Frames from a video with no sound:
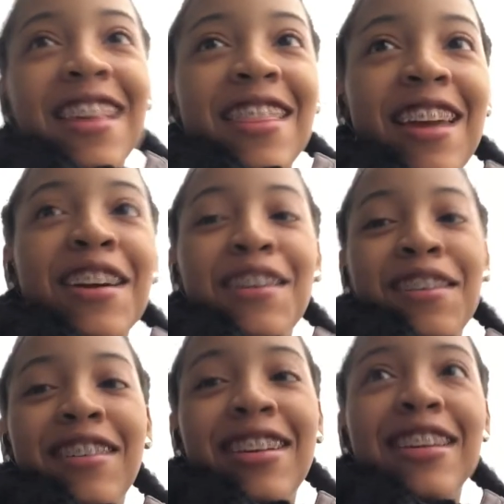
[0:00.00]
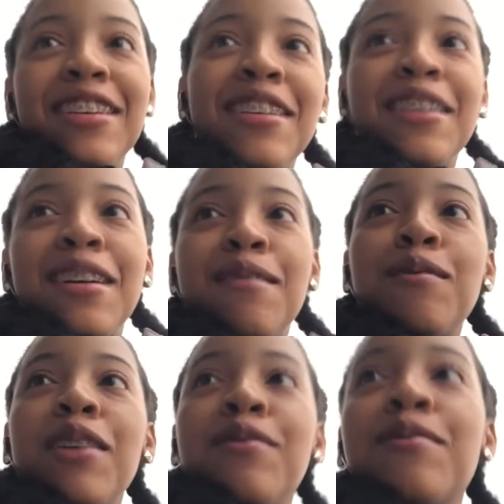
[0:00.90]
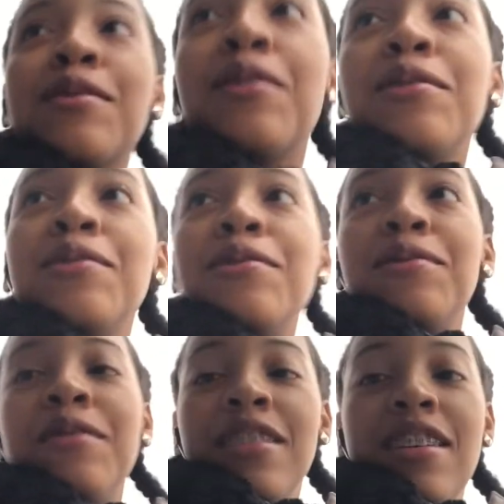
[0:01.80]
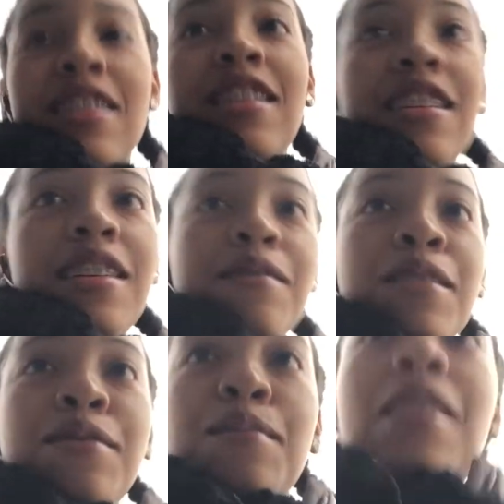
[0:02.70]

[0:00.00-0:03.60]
Thank God. I'm away from school, away from